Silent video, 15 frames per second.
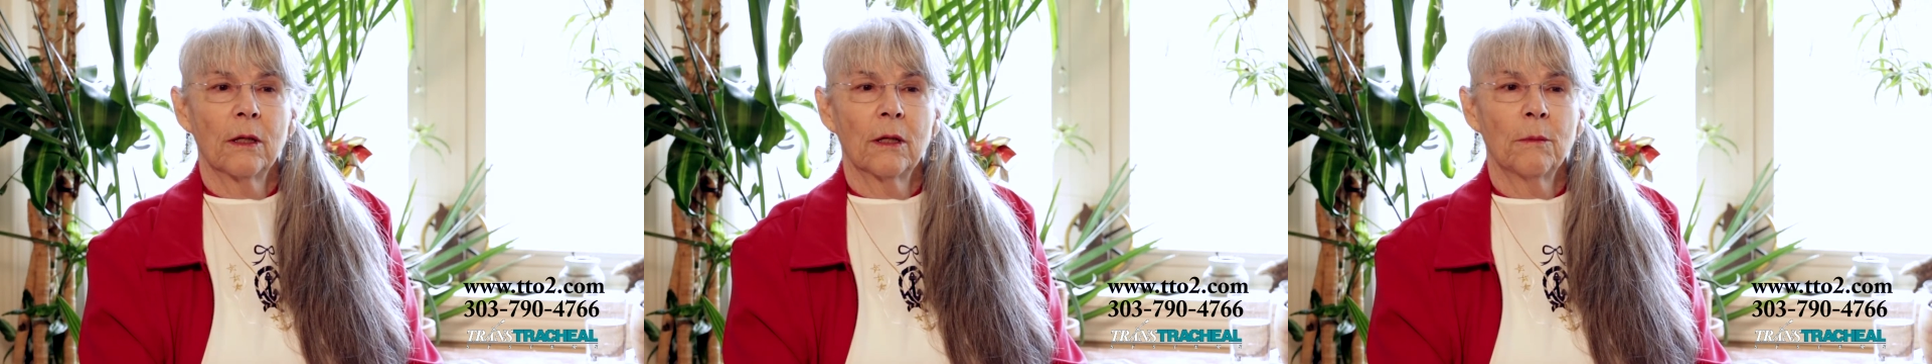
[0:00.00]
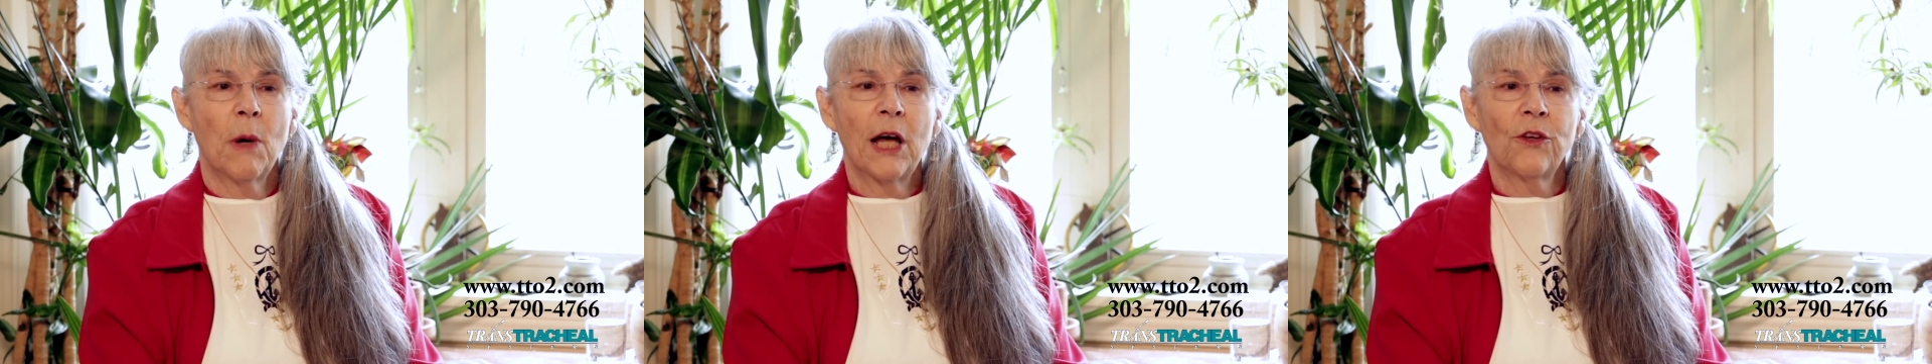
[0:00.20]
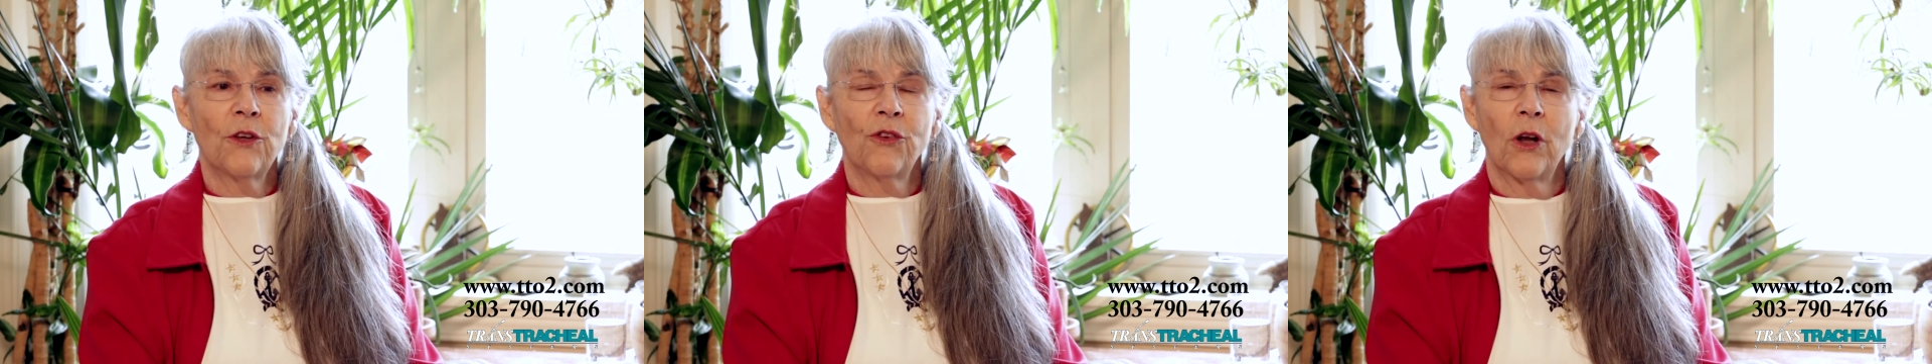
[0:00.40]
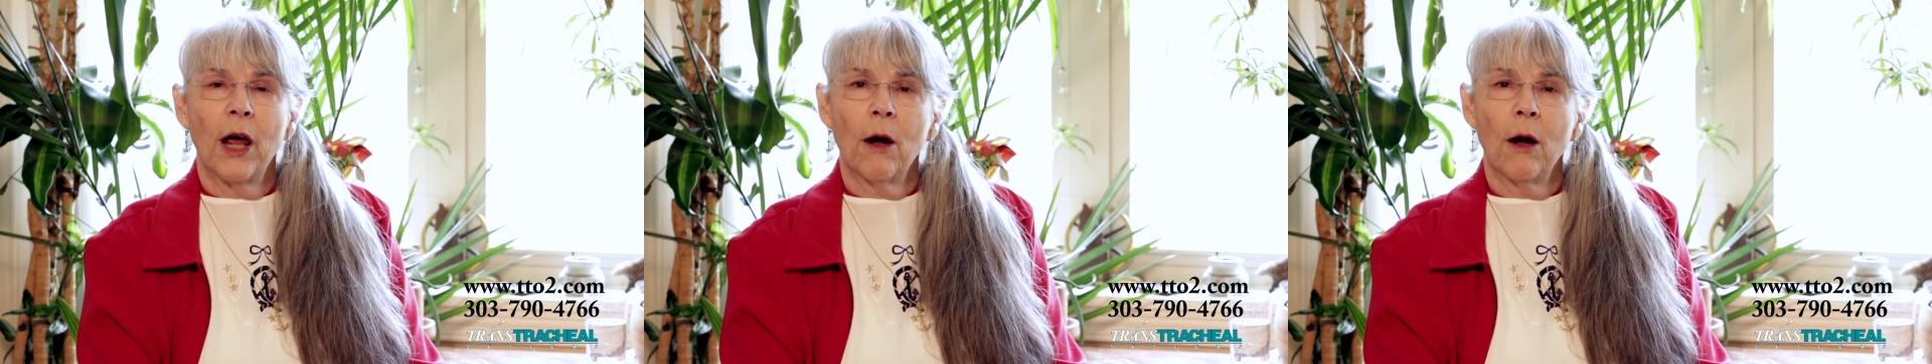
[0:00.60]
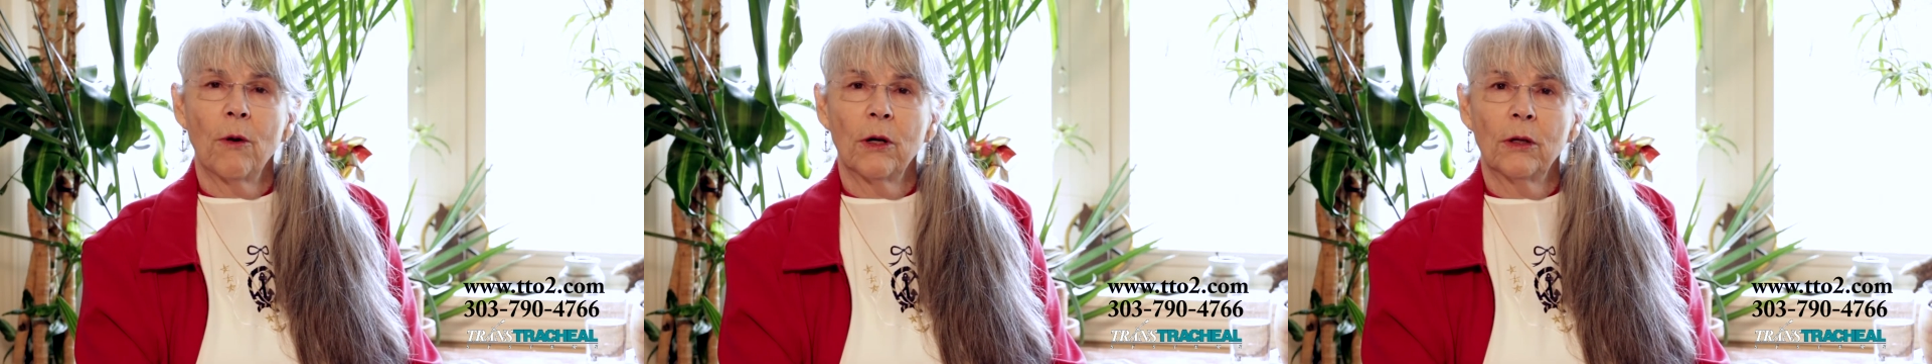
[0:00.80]
miles an
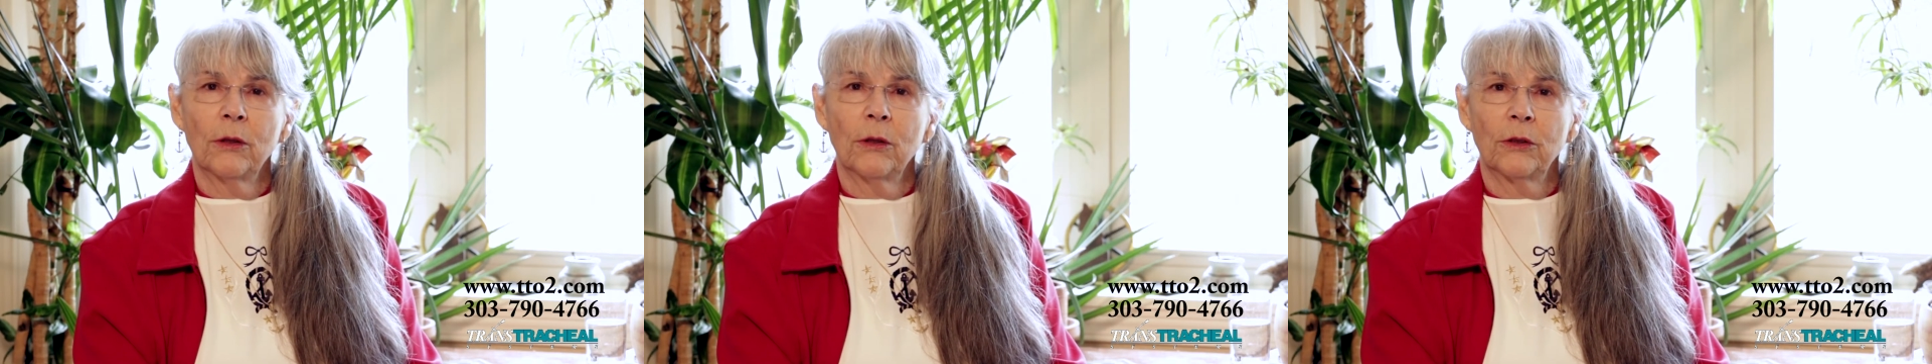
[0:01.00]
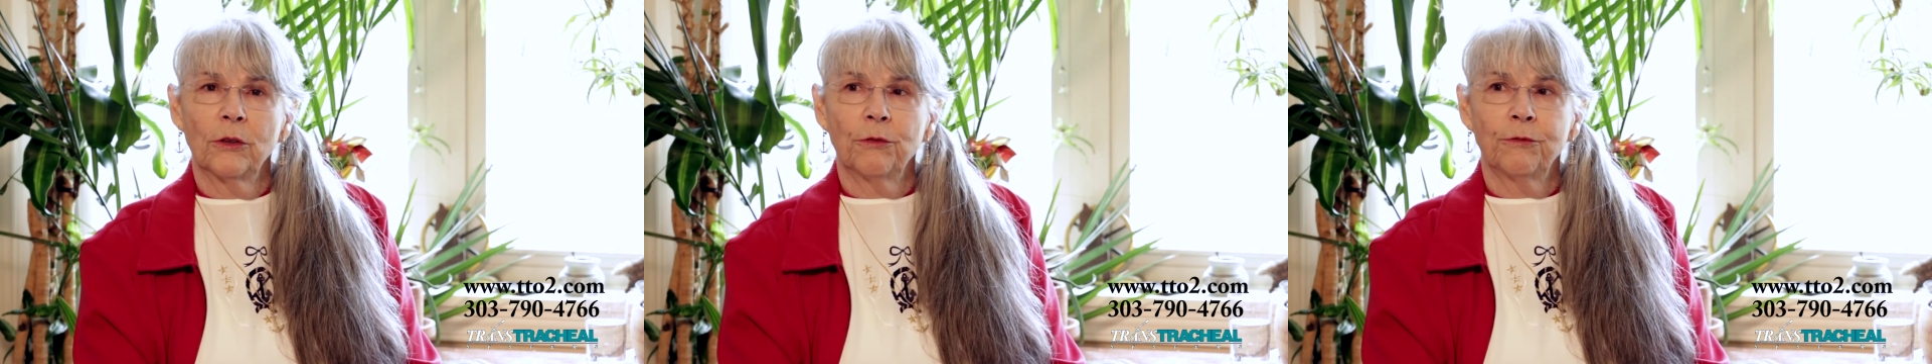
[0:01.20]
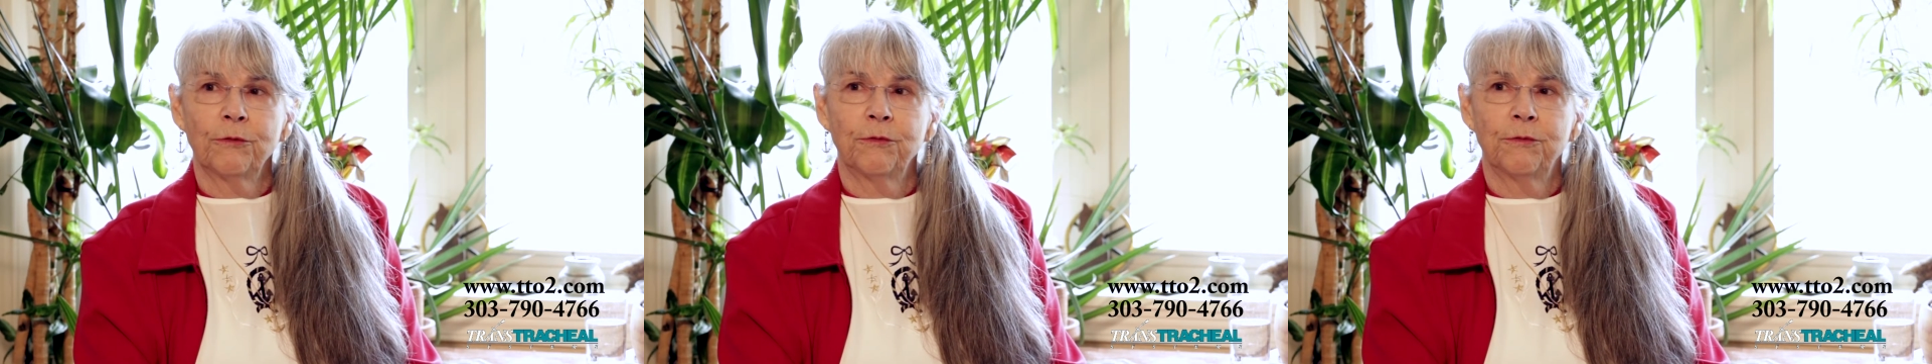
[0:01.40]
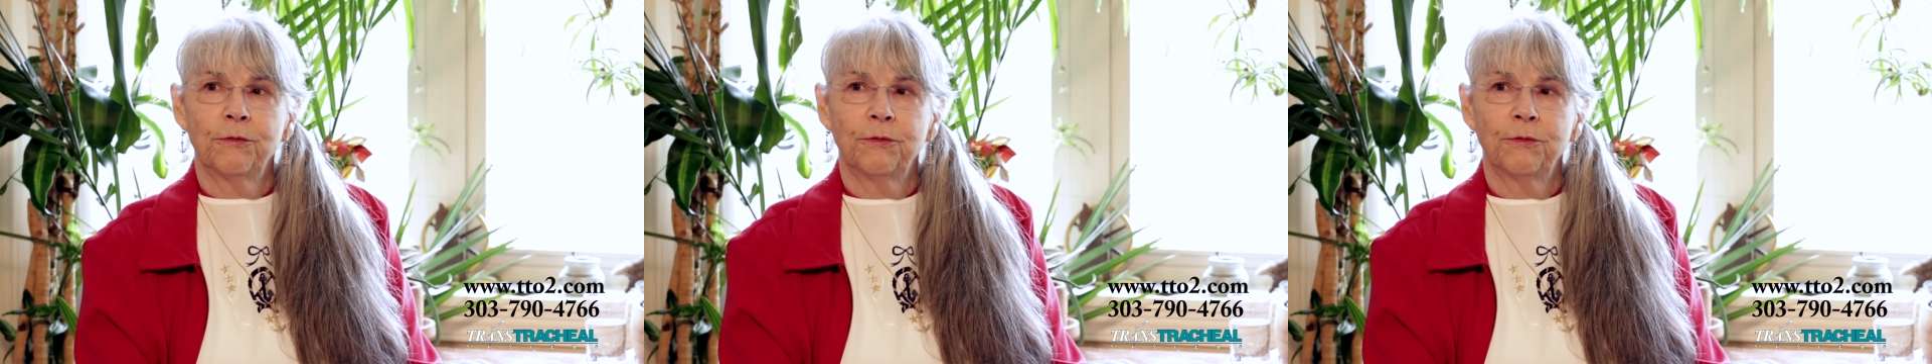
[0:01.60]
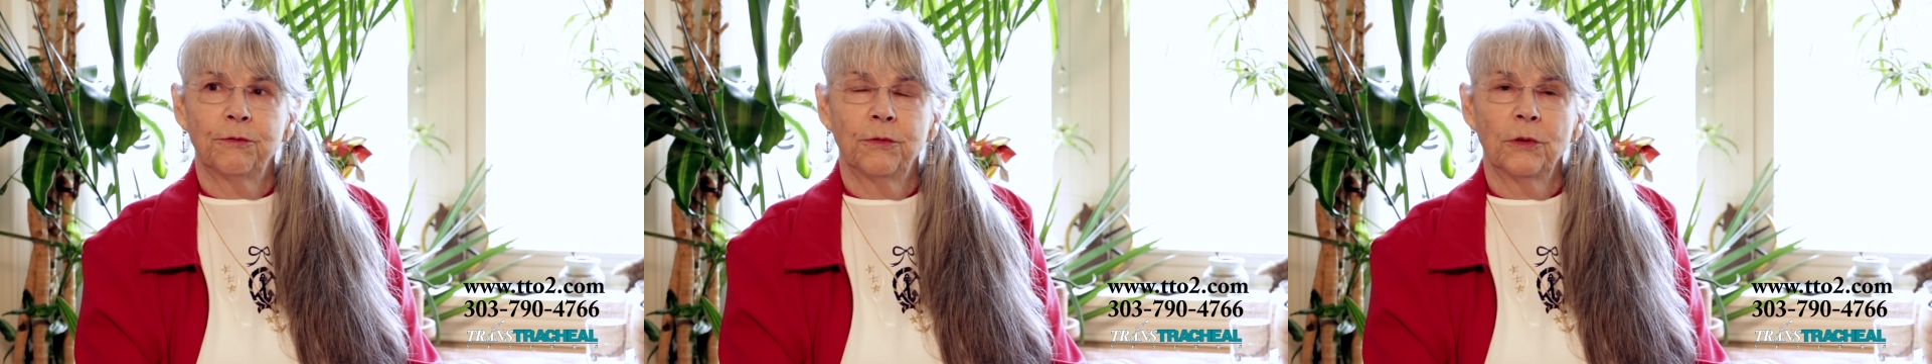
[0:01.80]
hour to
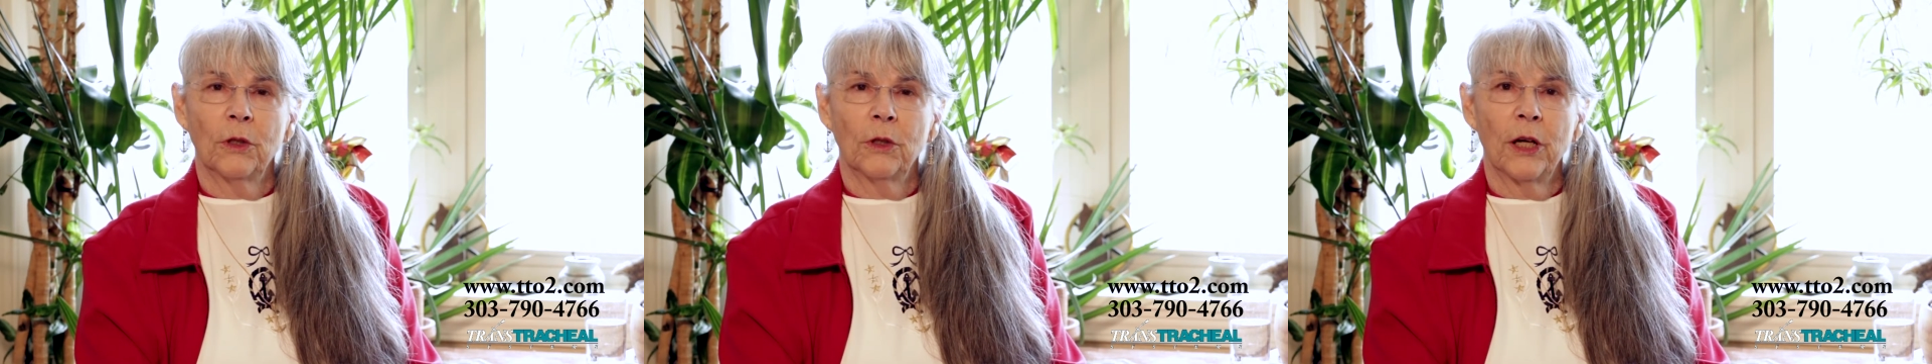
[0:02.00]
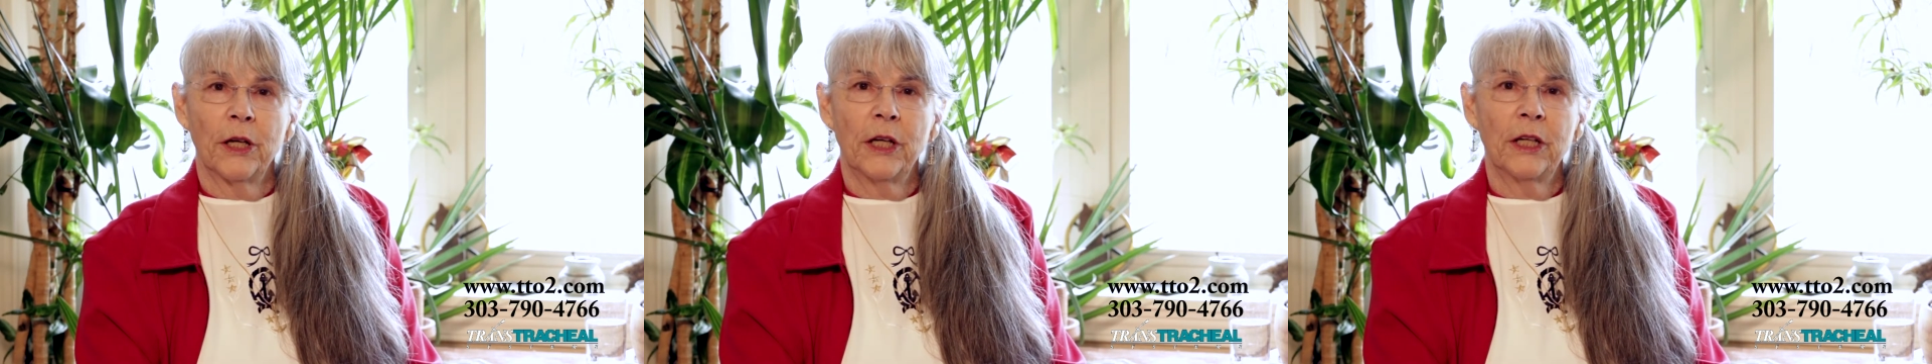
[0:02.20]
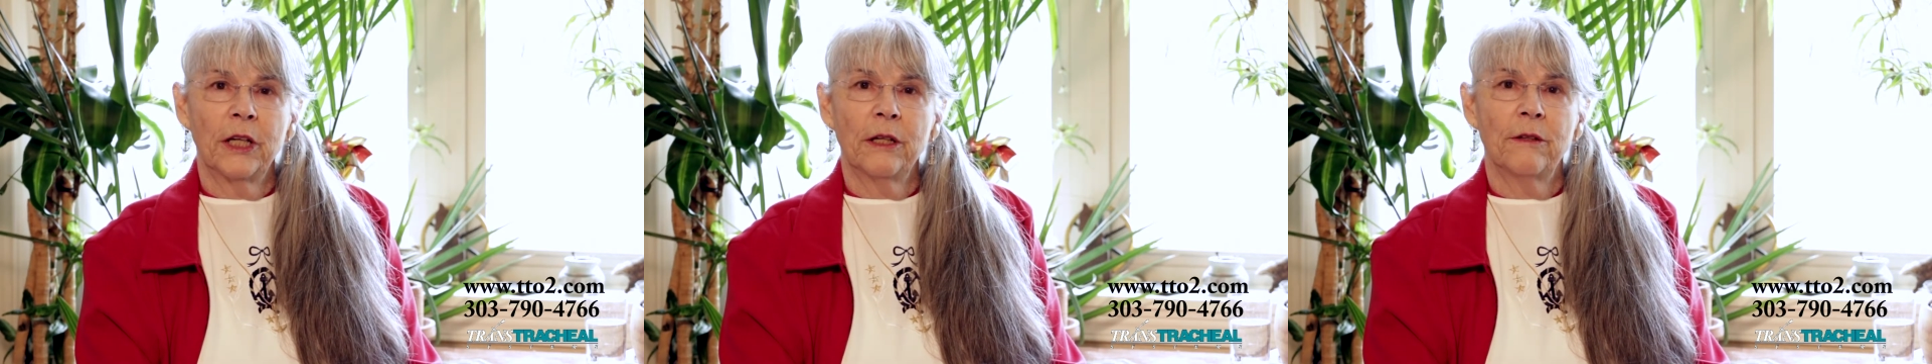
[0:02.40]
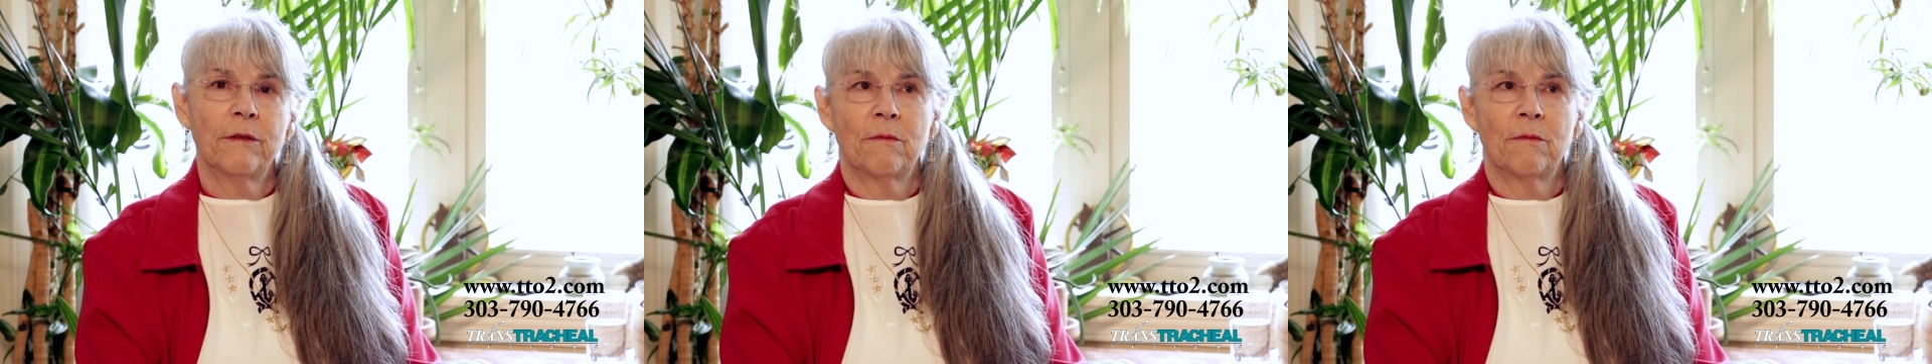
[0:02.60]
I need